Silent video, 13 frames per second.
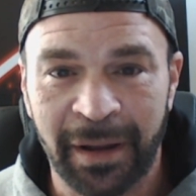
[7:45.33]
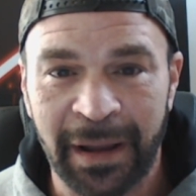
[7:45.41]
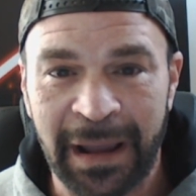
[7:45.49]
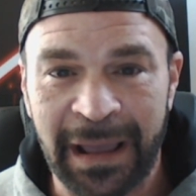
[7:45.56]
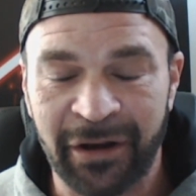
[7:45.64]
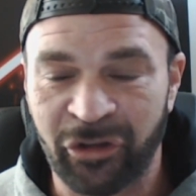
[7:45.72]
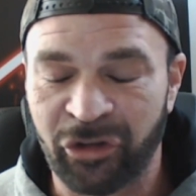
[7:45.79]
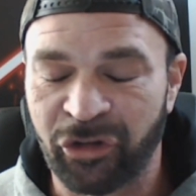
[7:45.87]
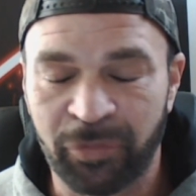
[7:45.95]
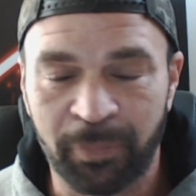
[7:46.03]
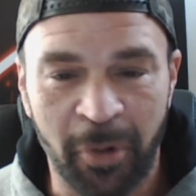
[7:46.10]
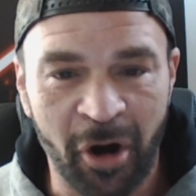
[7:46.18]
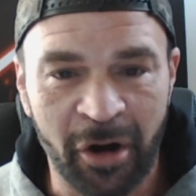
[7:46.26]
And it
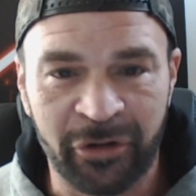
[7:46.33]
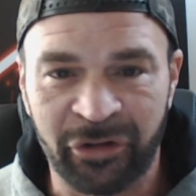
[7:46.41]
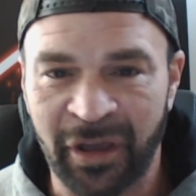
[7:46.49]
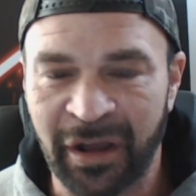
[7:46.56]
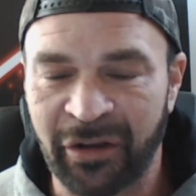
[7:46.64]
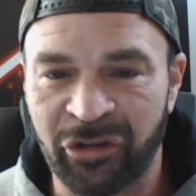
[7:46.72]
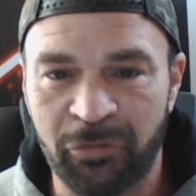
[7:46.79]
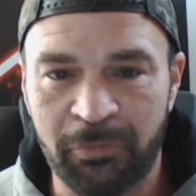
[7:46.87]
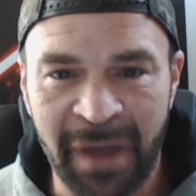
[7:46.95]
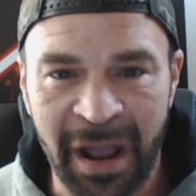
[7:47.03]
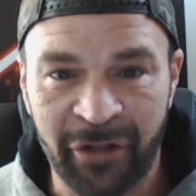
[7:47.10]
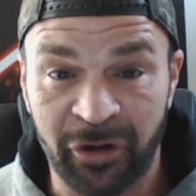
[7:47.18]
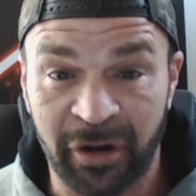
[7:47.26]
sparks and it's
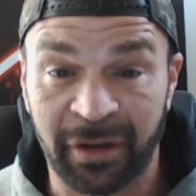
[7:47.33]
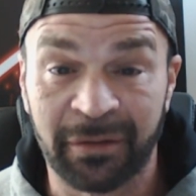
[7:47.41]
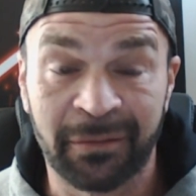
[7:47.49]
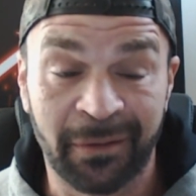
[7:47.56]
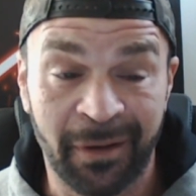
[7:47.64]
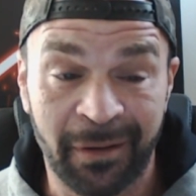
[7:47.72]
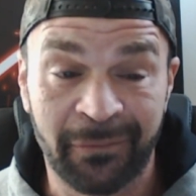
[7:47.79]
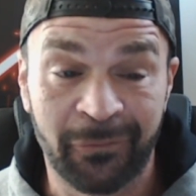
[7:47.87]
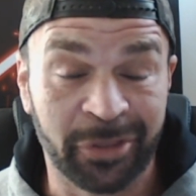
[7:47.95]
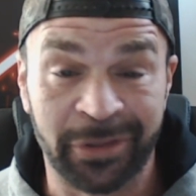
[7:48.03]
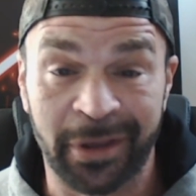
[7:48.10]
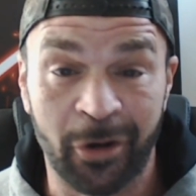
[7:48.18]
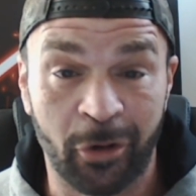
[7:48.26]
magic. And what
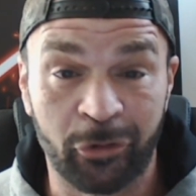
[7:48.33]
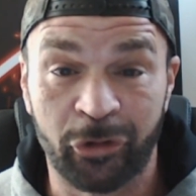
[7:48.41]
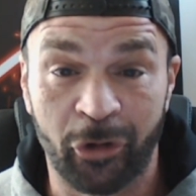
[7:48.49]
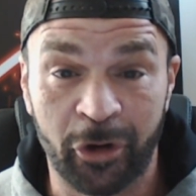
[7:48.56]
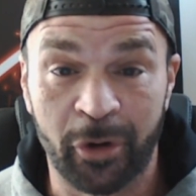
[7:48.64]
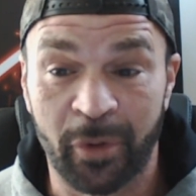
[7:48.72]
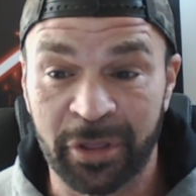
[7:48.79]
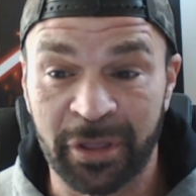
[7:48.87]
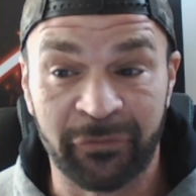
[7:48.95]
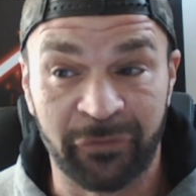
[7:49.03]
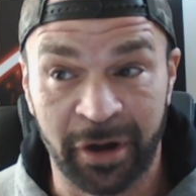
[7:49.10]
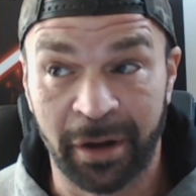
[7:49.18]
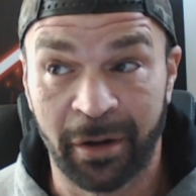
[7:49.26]
they don't show you on that
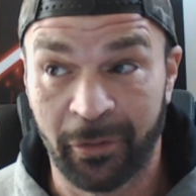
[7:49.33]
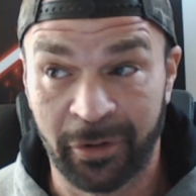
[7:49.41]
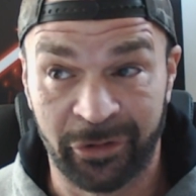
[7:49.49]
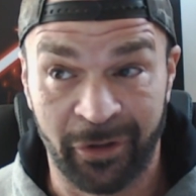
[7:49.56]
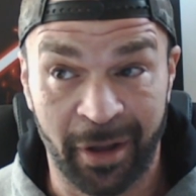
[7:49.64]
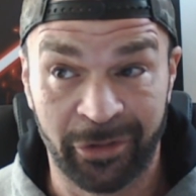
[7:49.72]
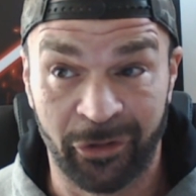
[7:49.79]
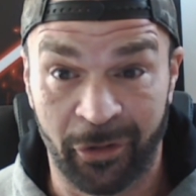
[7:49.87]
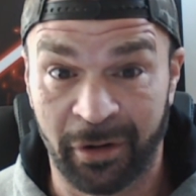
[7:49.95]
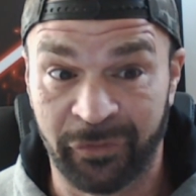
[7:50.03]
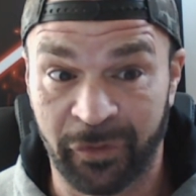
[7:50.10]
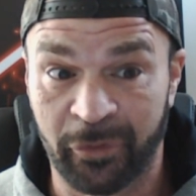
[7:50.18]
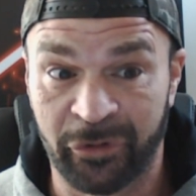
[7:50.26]
video is odds are if
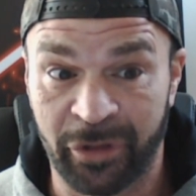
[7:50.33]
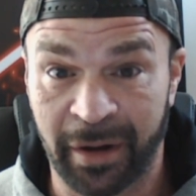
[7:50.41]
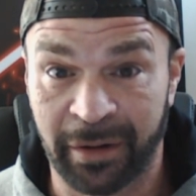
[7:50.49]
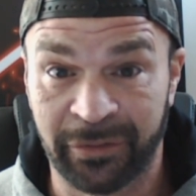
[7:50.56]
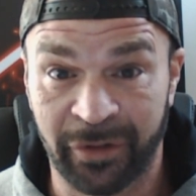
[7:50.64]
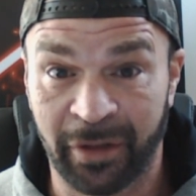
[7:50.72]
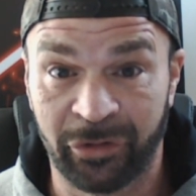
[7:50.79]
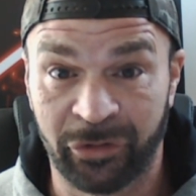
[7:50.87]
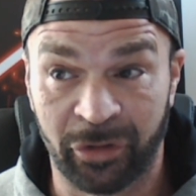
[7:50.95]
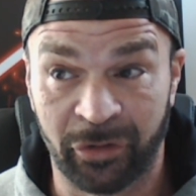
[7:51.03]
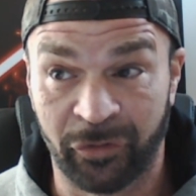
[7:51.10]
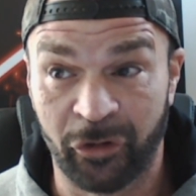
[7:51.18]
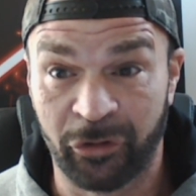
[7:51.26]
it was that intense in the
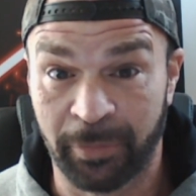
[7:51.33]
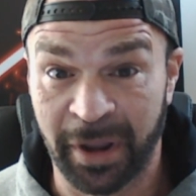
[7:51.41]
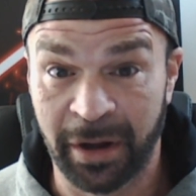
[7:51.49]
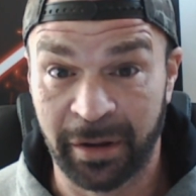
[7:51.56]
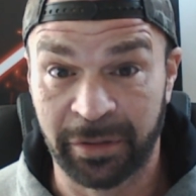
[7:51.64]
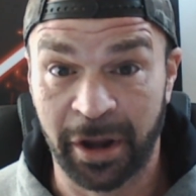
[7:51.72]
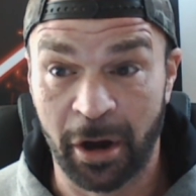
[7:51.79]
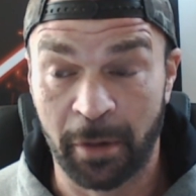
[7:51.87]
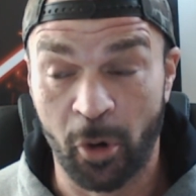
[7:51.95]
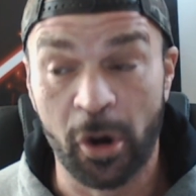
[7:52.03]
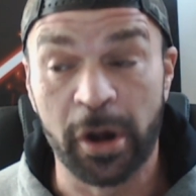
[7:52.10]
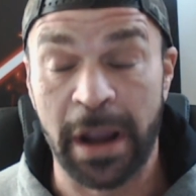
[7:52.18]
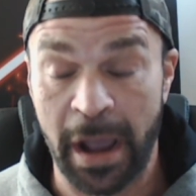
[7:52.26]
first meeting in the
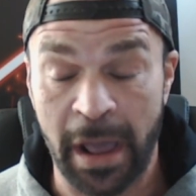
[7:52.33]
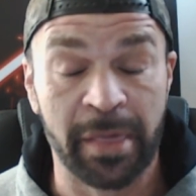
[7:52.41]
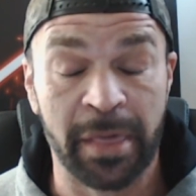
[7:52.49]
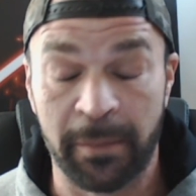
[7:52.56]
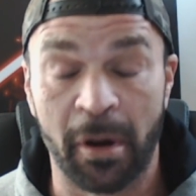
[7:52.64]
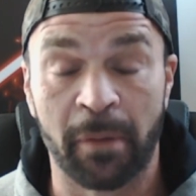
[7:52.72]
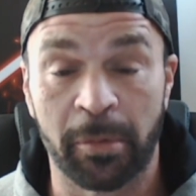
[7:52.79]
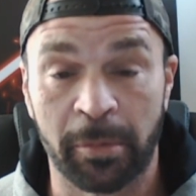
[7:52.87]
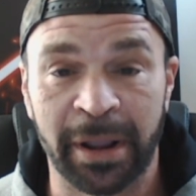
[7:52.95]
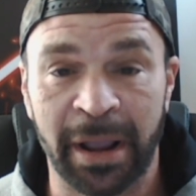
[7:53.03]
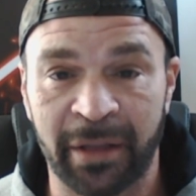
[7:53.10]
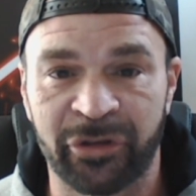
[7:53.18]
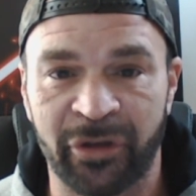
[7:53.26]
airport, yeah, they probably
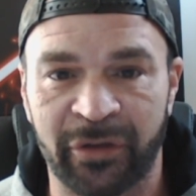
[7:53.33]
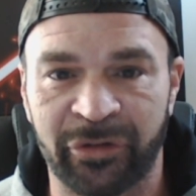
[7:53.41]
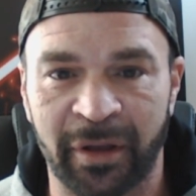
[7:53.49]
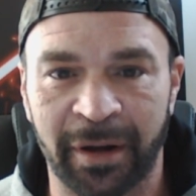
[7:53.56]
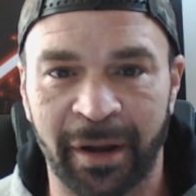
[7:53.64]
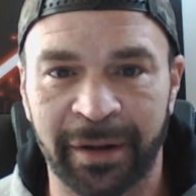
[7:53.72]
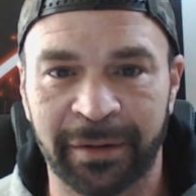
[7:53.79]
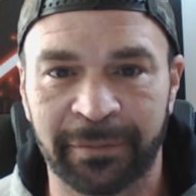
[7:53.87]
had sex that night.